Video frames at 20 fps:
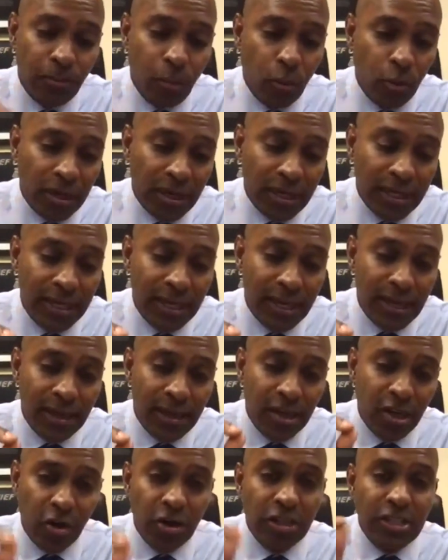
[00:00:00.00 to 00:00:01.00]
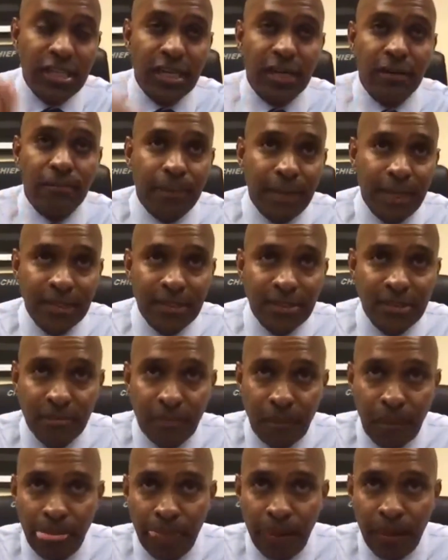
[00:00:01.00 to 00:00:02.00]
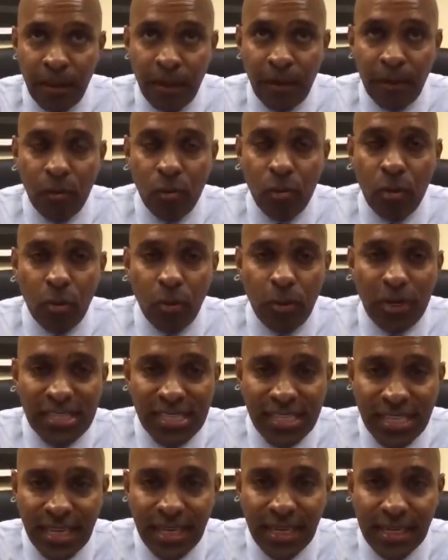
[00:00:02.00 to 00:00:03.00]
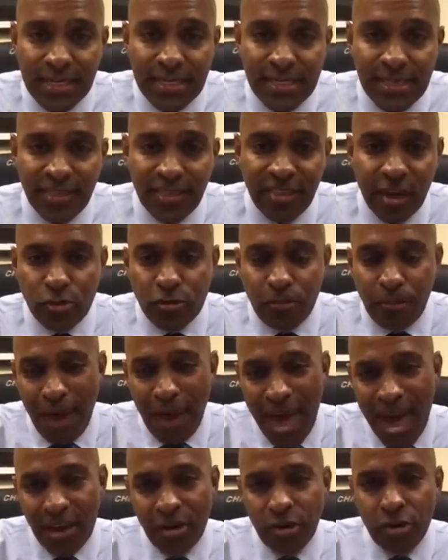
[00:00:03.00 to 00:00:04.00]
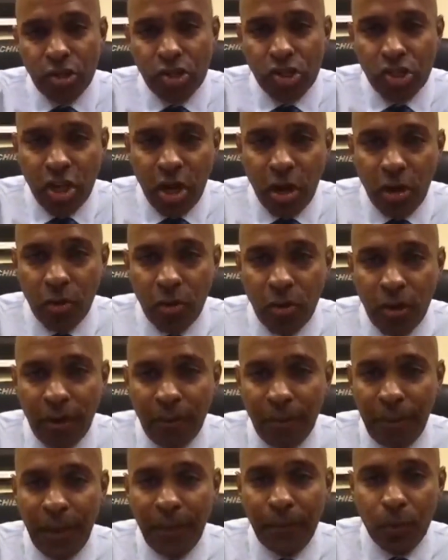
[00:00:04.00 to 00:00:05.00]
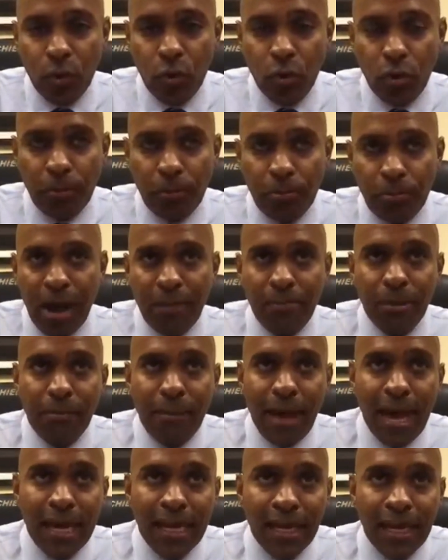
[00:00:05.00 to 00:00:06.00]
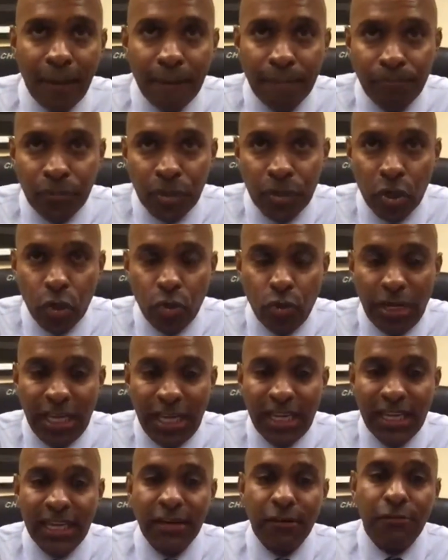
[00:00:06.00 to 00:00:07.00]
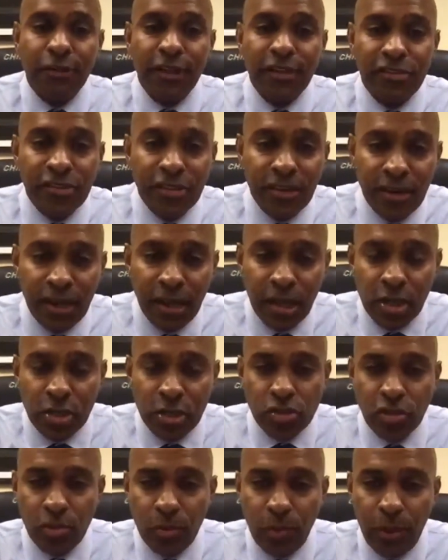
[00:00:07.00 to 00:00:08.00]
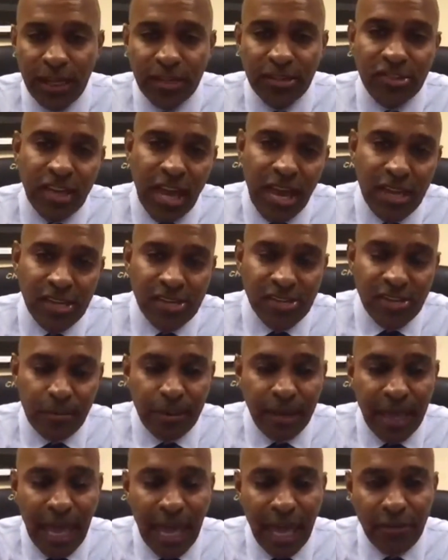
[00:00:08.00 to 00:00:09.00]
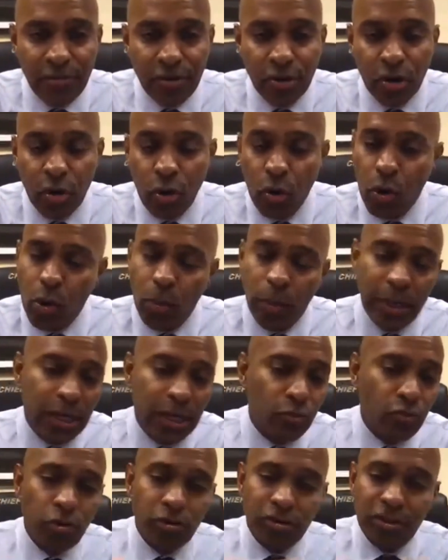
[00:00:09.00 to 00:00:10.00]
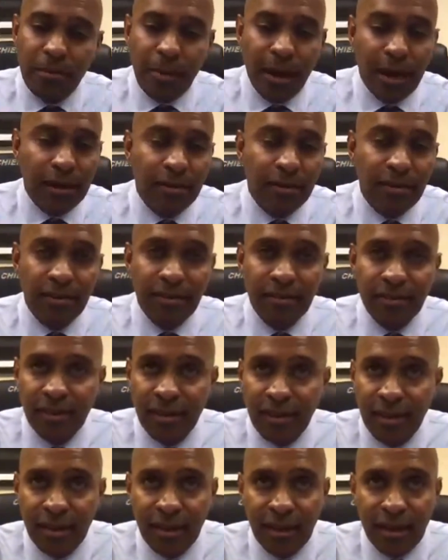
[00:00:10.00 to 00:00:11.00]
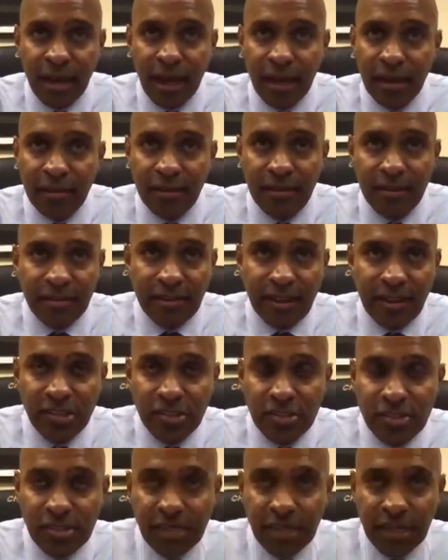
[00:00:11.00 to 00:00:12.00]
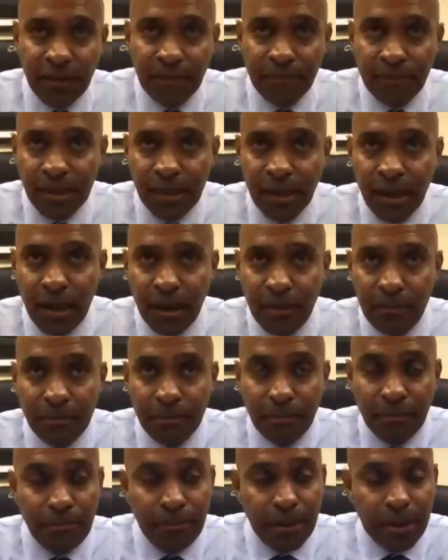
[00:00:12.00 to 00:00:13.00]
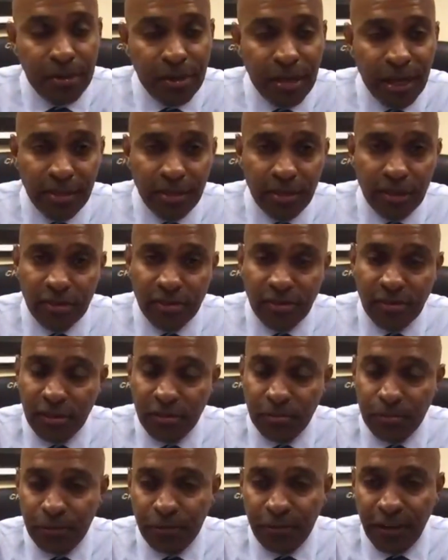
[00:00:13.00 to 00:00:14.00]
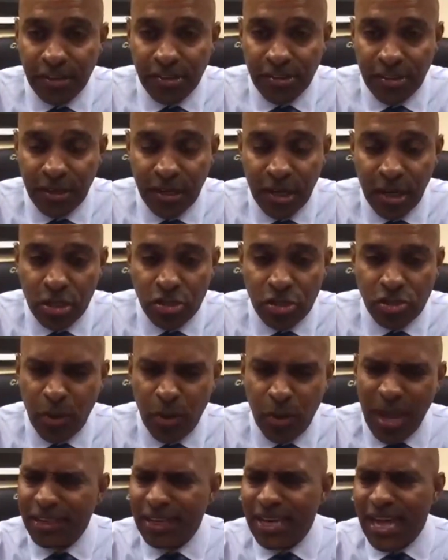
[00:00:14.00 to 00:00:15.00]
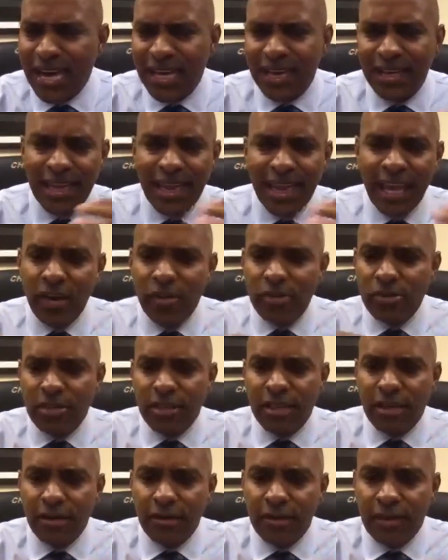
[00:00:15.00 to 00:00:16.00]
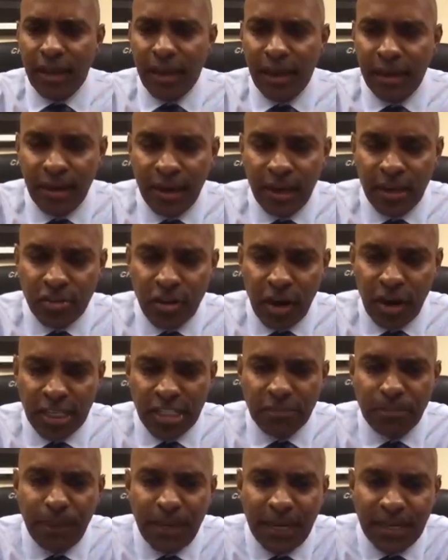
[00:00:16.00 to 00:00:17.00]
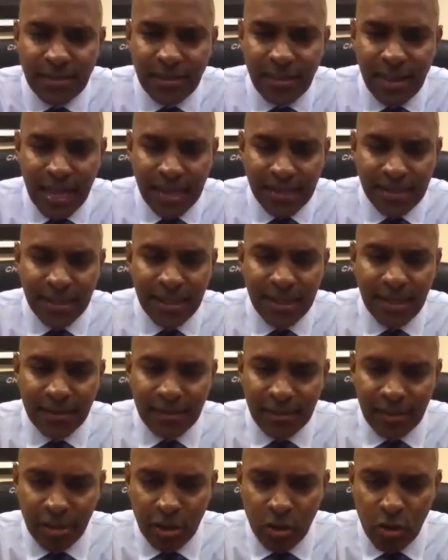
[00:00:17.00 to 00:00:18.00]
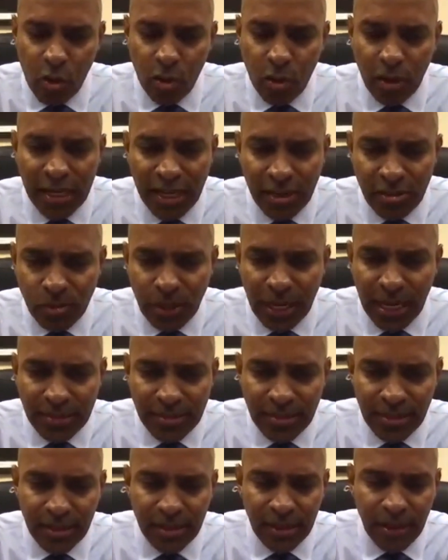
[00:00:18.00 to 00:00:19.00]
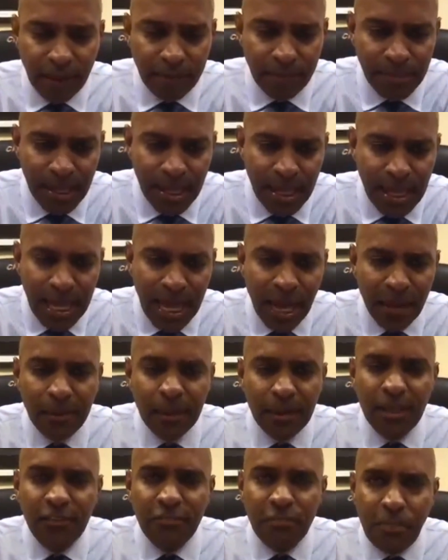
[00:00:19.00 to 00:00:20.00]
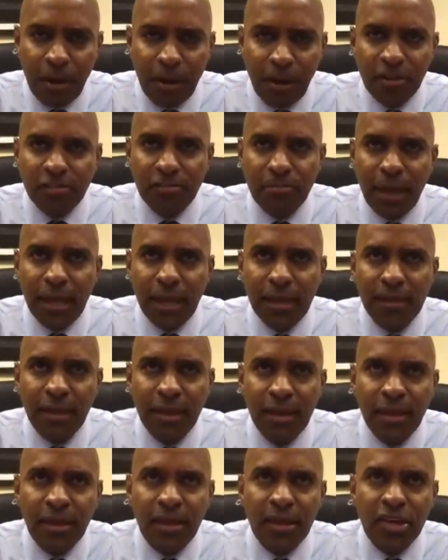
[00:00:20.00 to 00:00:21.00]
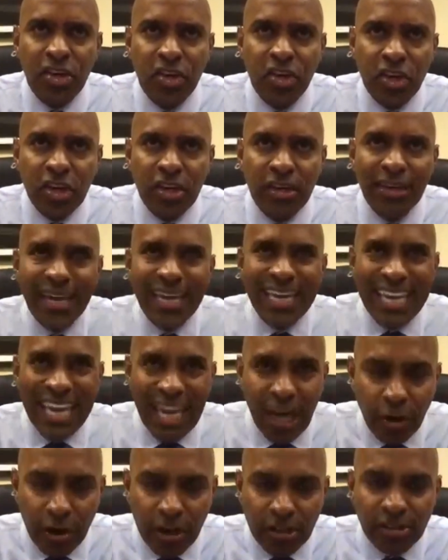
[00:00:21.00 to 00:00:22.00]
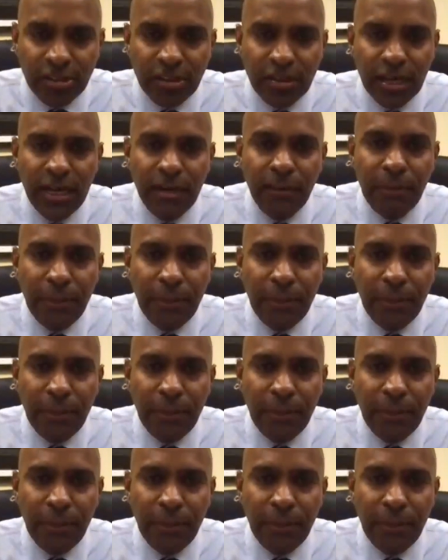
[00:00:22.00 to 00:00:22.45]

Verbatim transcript: courtesy complaints. What we see is those patterns show people who are problematic, who need intervention, so that we can change their behavior or we can root them out of this, out of this agency. Um, better yet, this this profession. So we have a lot of layers there that try to speak to that to get to the core. Here's what I tell you: I believe parents make good character in people.